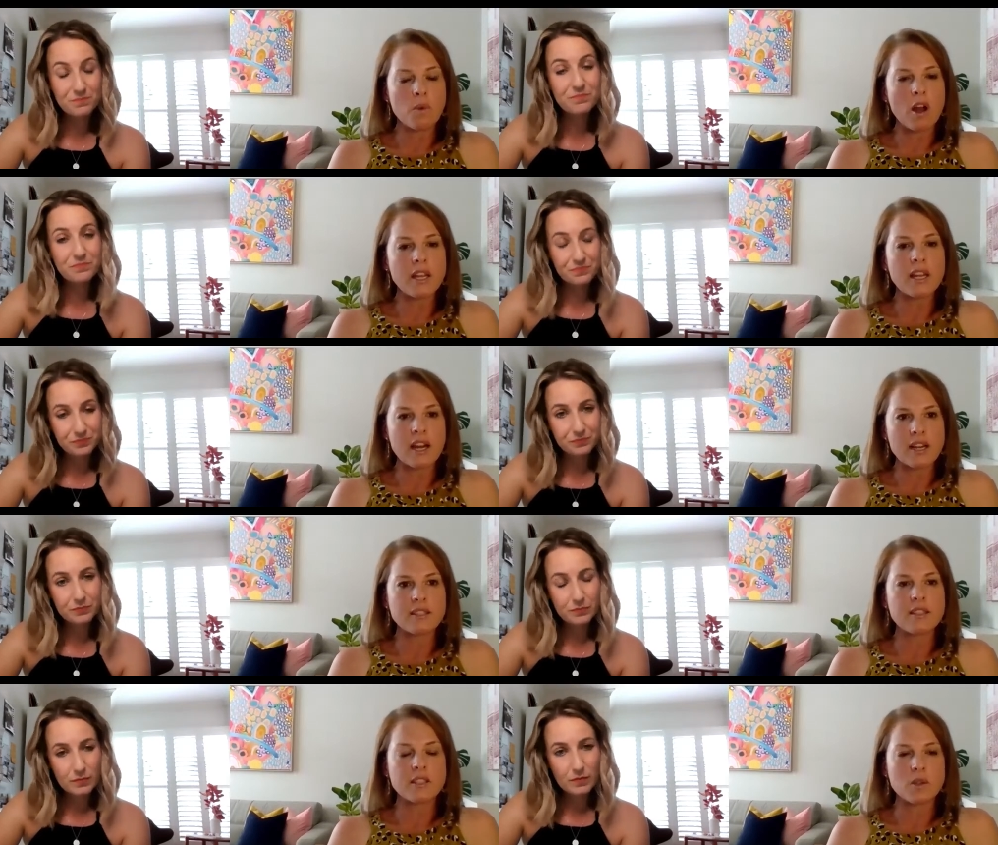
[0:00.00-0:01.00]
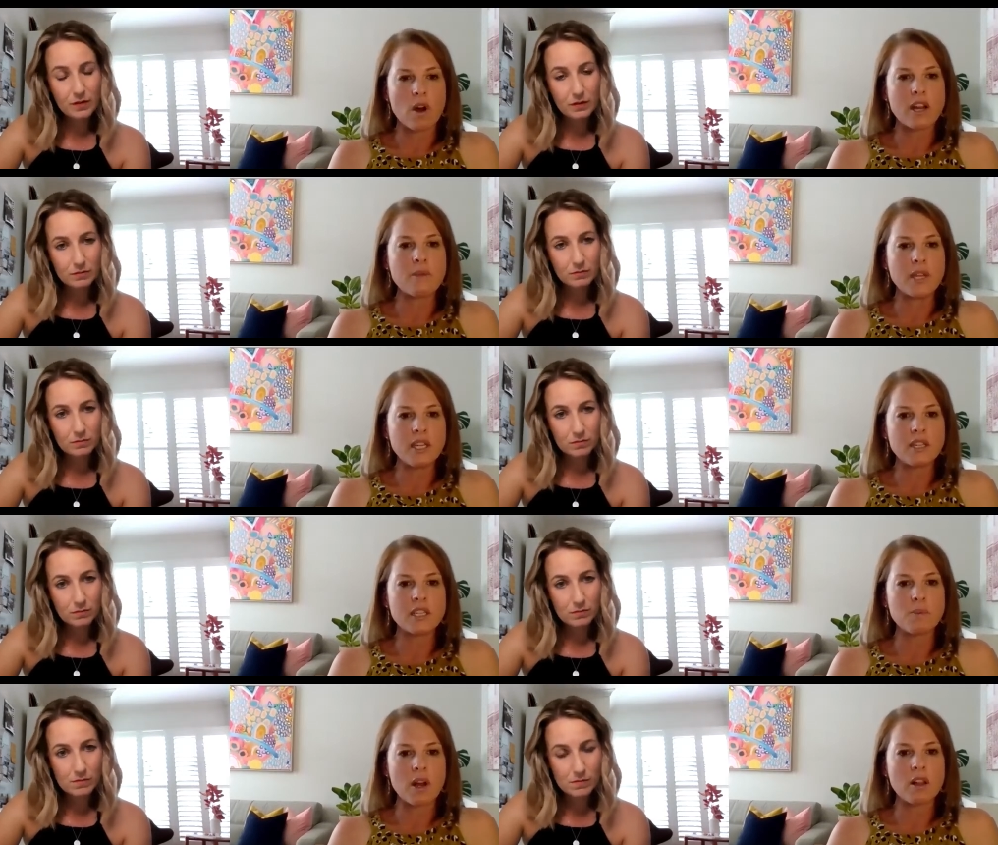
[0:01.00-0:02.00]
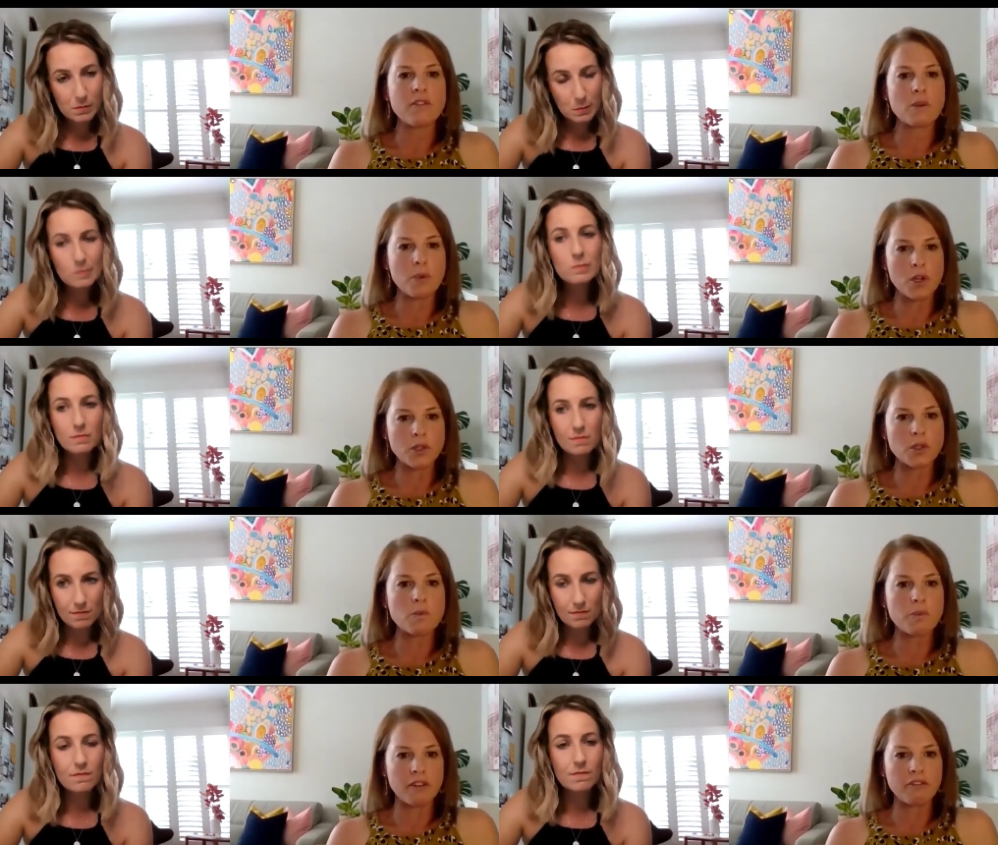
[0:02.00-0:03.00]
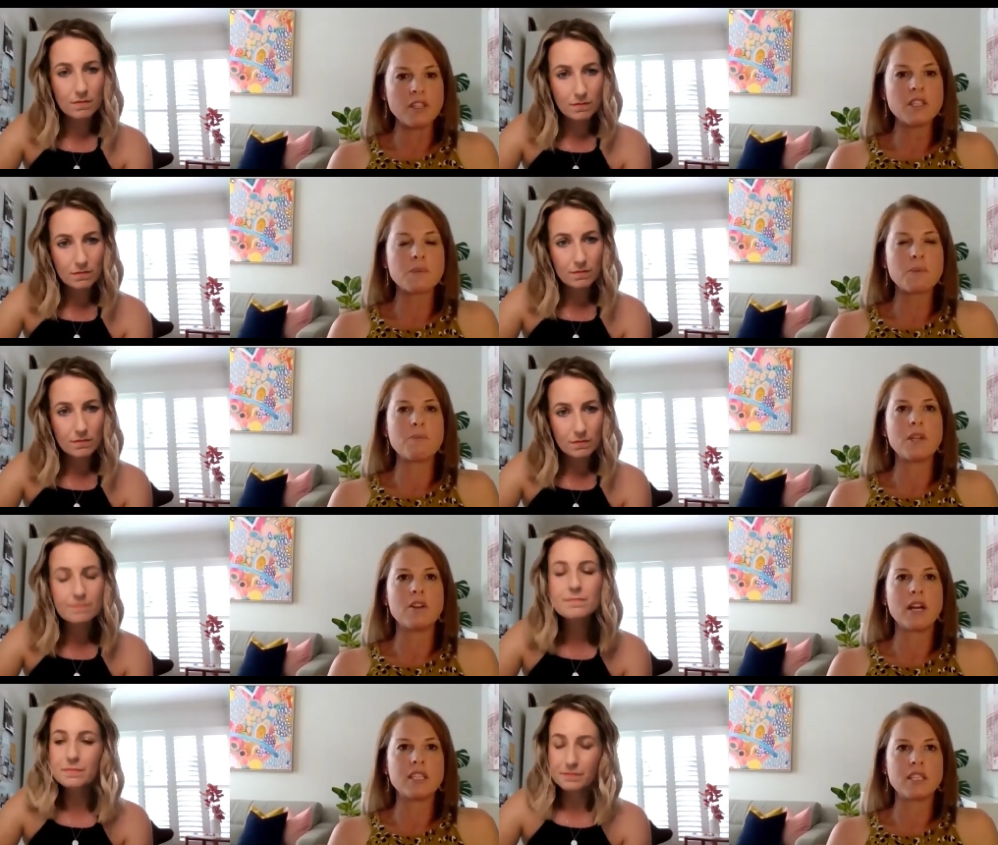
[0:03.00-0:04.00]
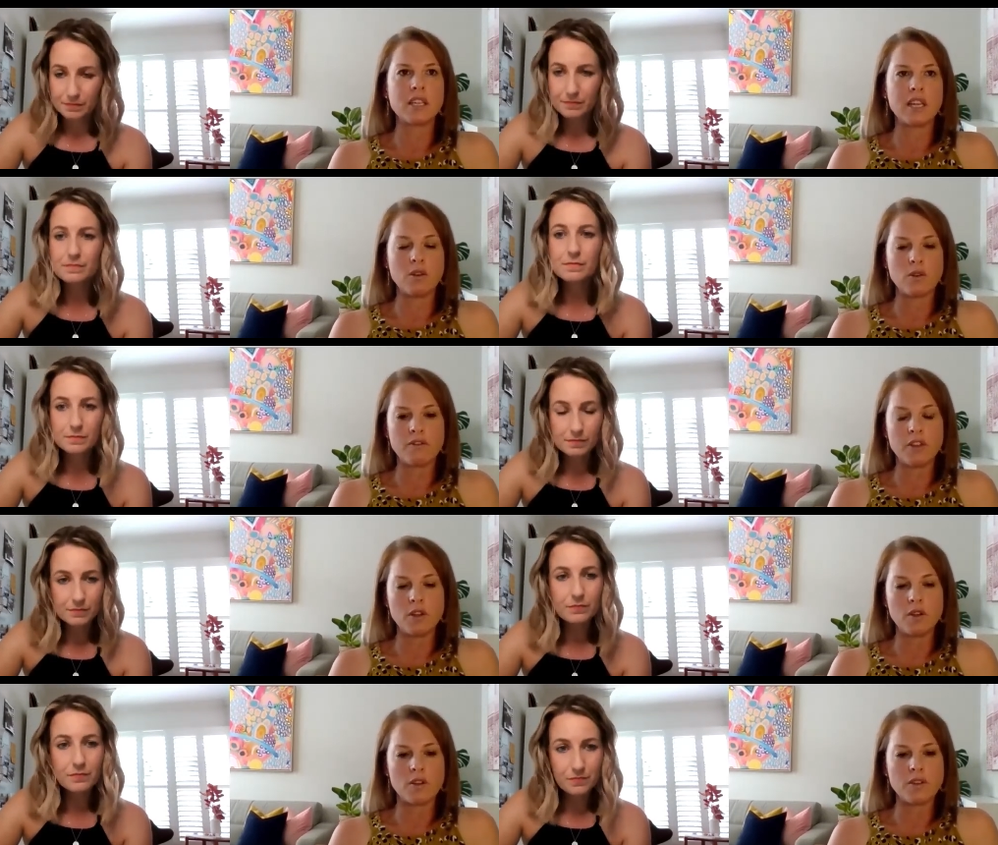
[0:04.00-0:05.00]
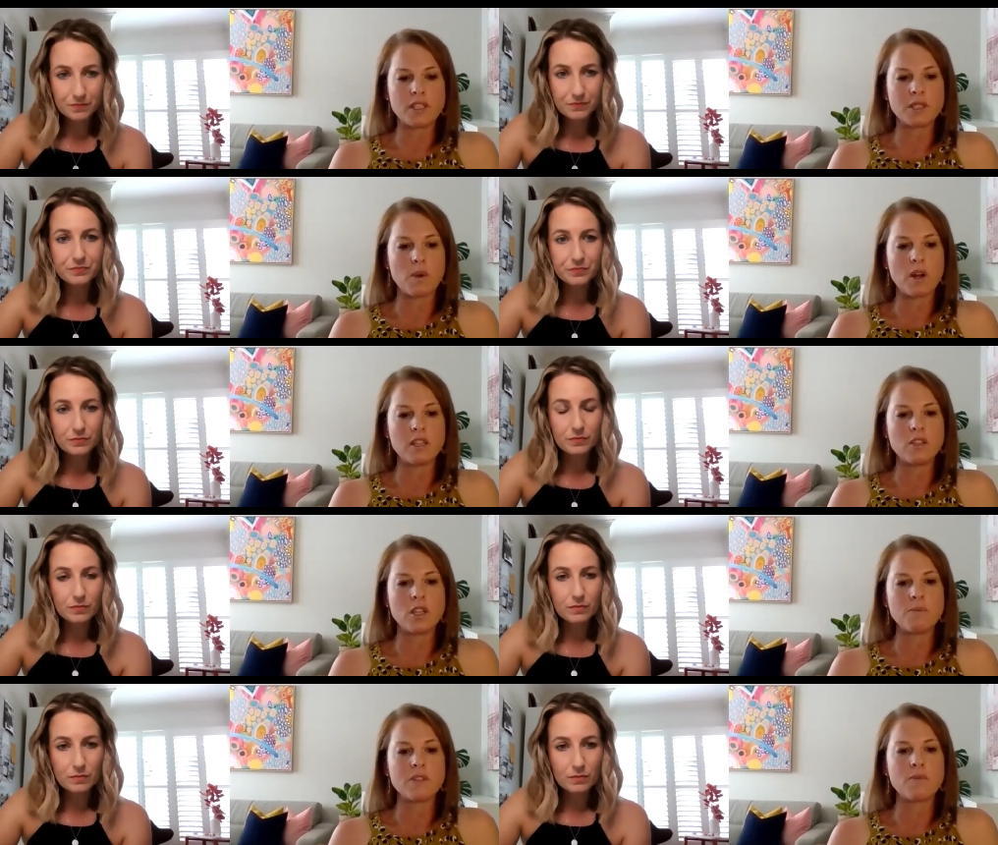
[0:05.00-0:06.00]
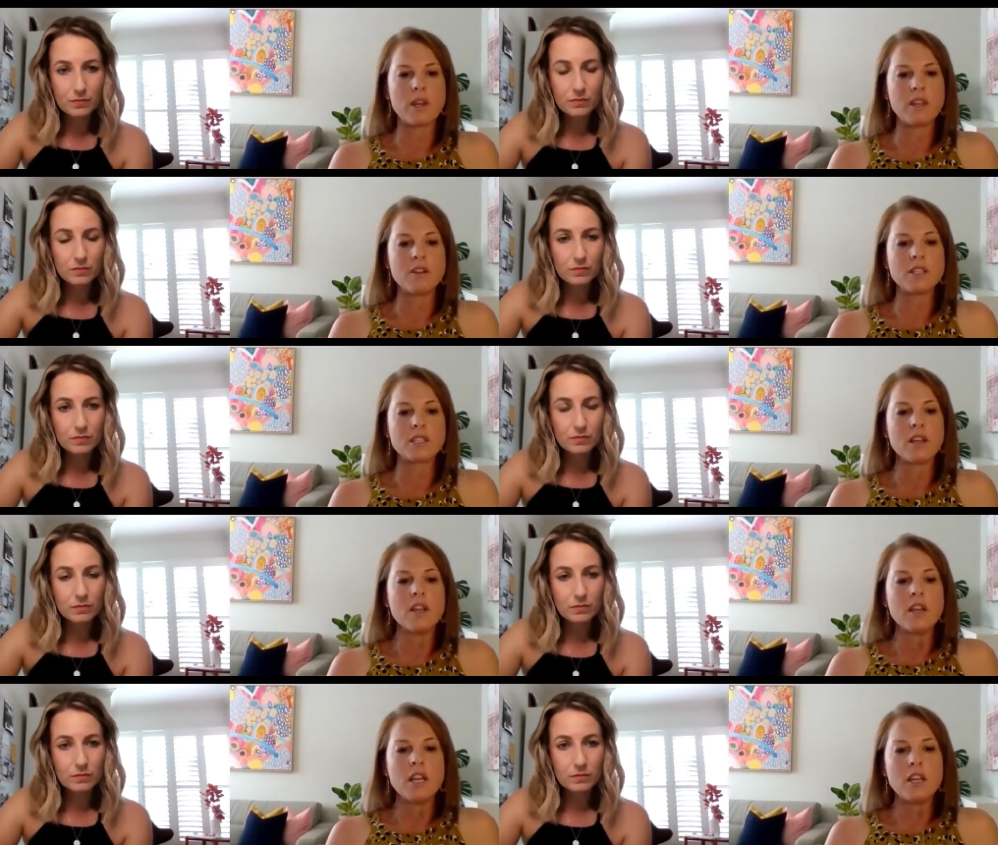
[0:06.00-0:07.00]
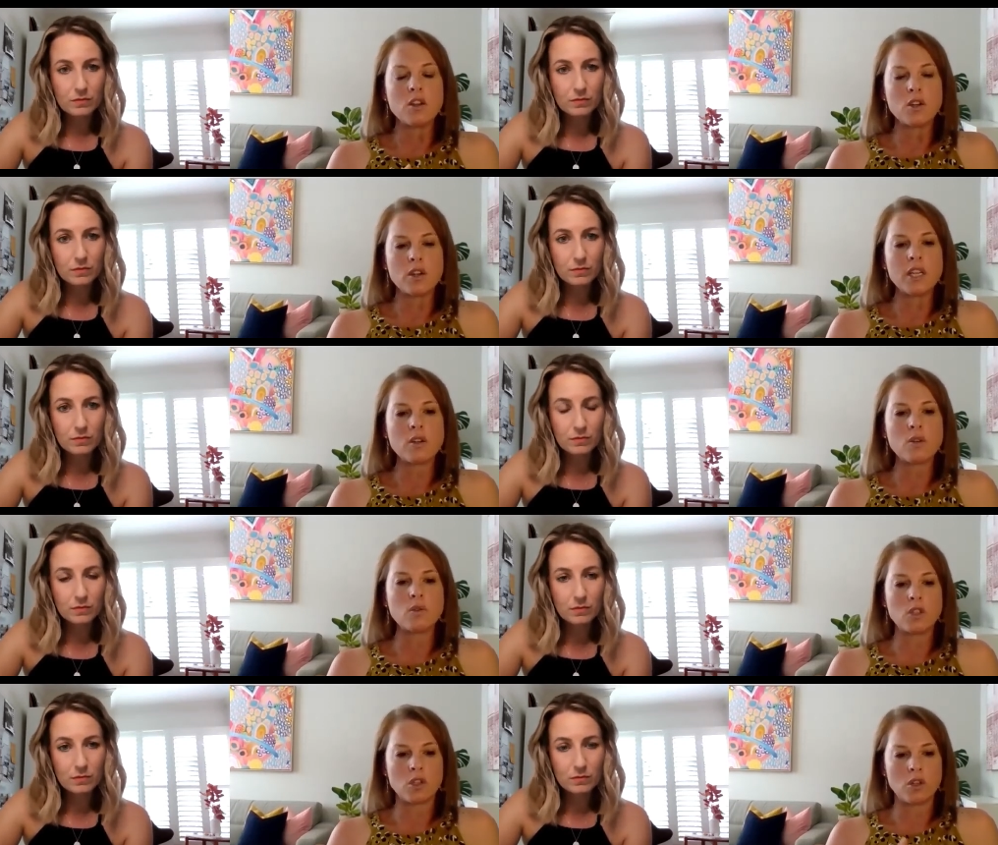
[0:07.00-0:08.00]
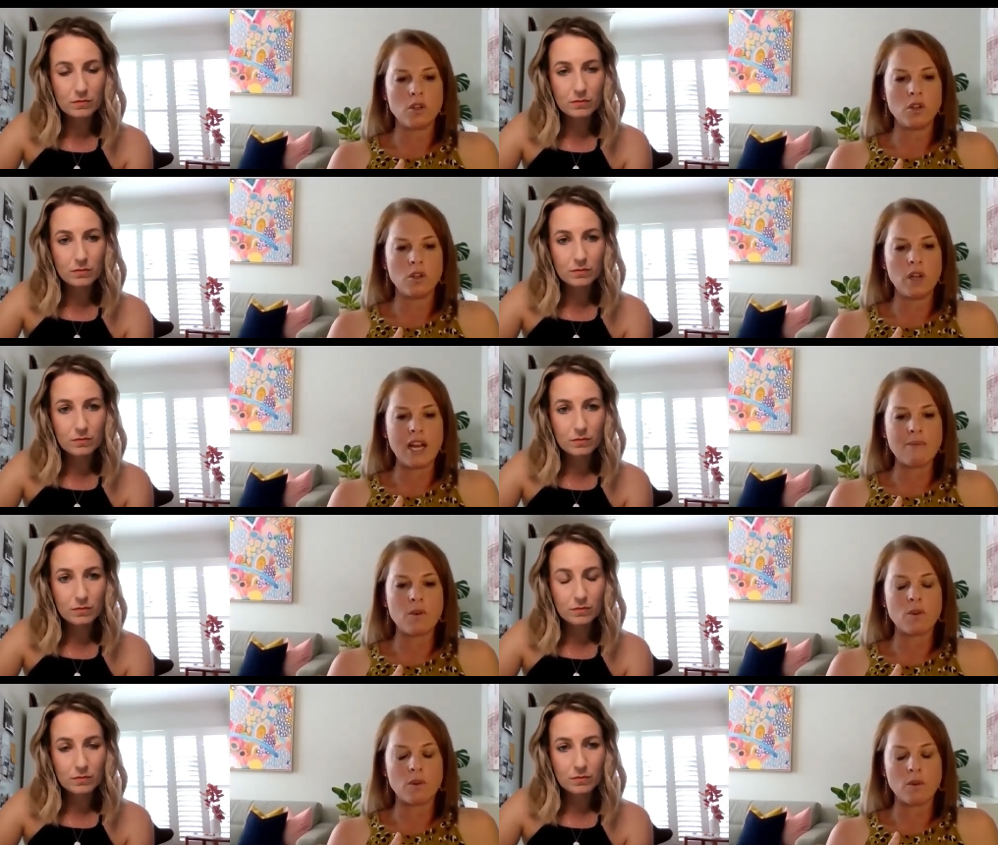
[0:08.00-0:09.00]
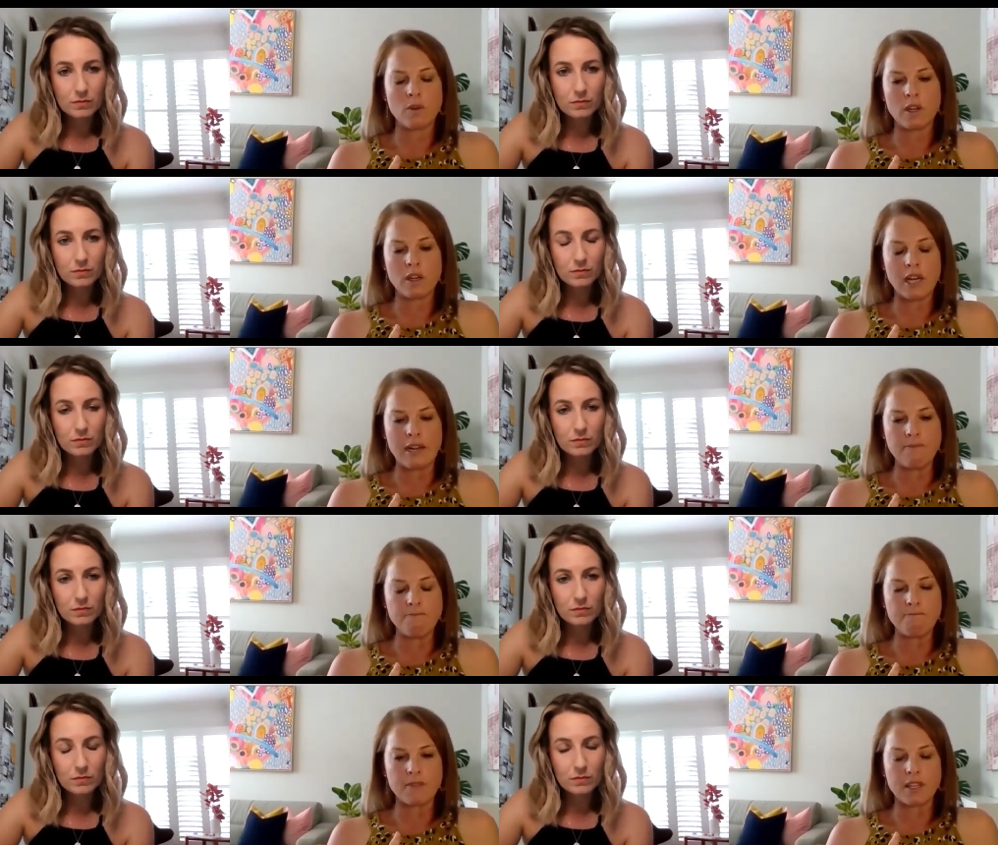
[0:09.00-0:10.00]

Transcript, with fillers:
Speaker 1: I get asked this quite a bit as well. I've got a personal preference, but it'd be great to get your view on this as well in terms of whether it's critical to um, or um,